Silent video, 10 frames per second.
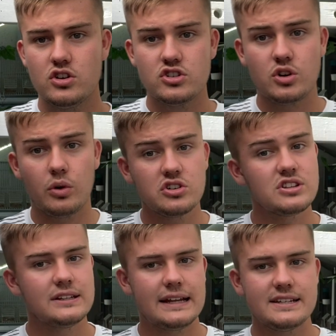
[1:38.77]
So what does
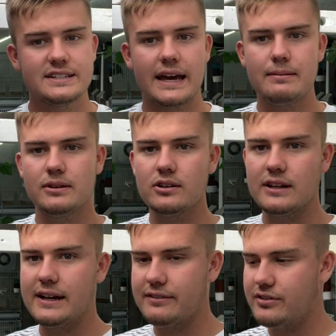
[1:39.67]
the landscape look
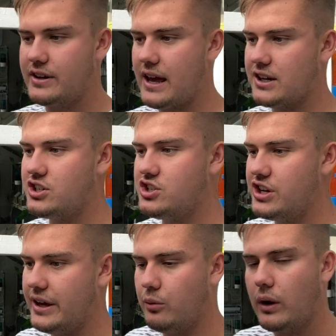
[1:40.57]
like for next
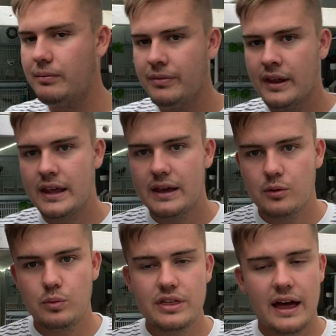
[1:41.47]
year? Well,
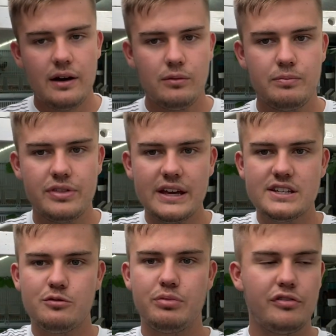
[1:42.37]
with how things
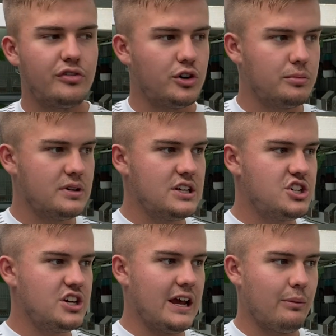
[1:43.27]
have performed
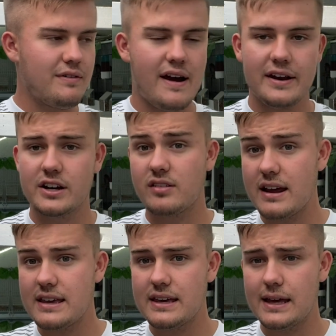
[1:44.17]
this year, we've had a
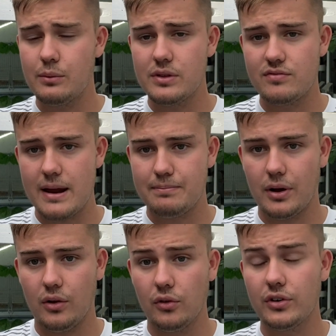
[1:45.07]
great year with red
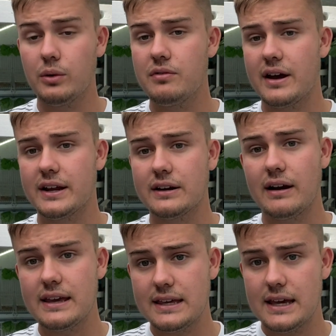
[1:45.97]
poles and we've had a
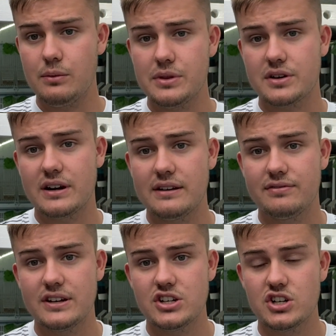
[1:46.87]
great year with green
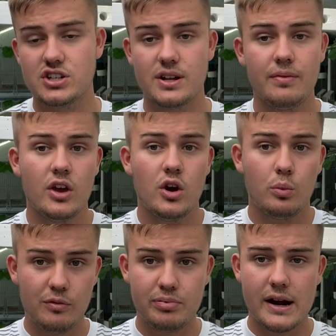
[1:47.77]
finches.
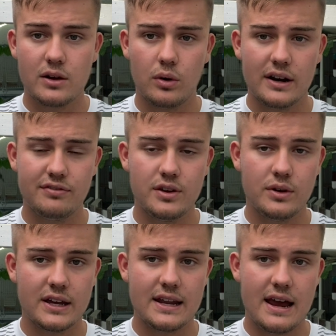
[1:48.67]
We've bred quite a few
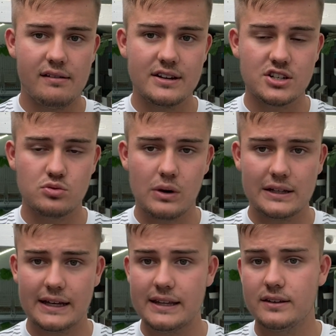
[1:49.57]
canaries as
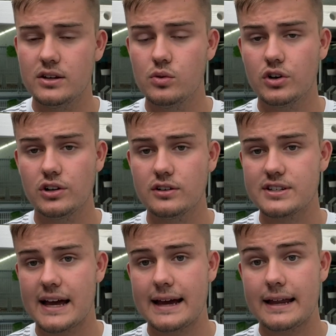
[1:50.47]
well in new
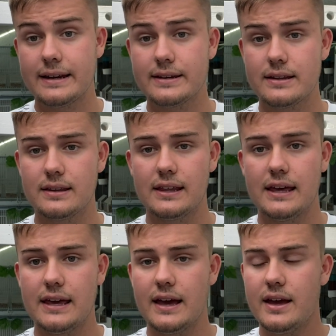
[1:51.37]
colours and
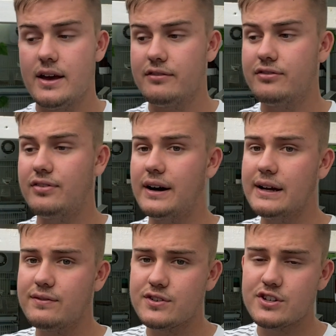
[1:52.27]
the
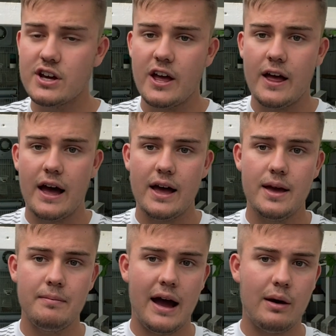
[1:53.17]
fifes.
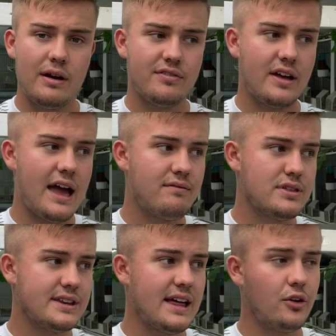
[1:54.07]
However,
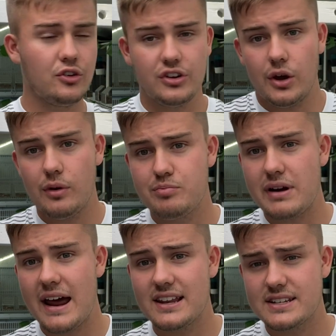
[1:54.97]
everything else, we've
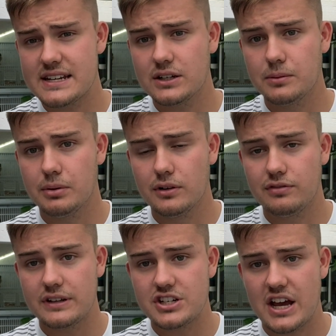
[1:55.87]
bred a single
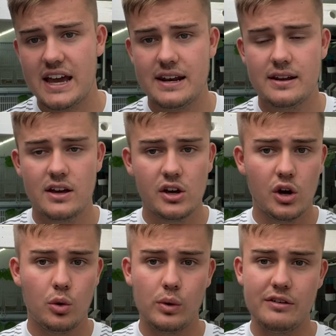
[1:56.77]
bullfinch hen,
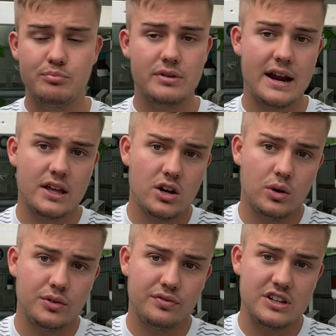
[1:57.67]
we've bred a
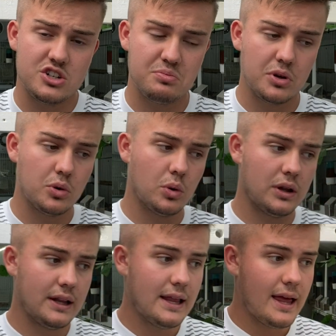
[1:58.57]
goldfinch mule,
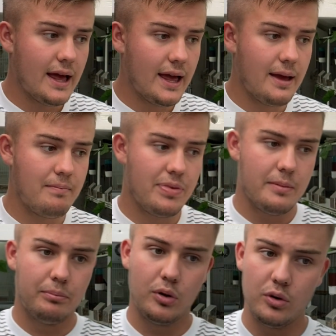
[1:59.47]

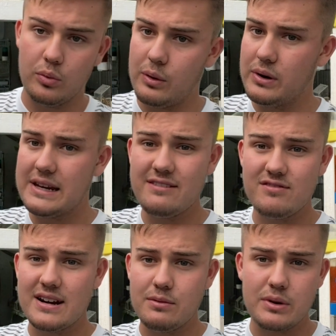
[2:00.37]
but we
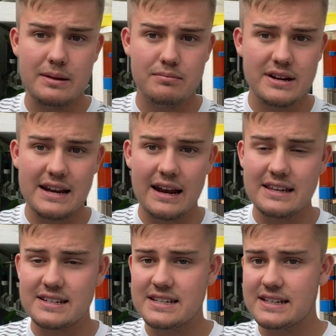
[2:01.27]
didn't breed any
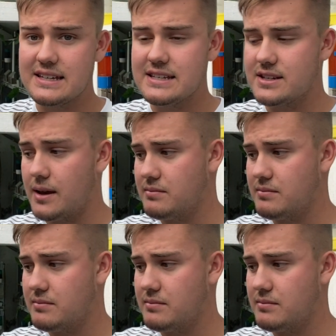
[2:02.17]
siskins.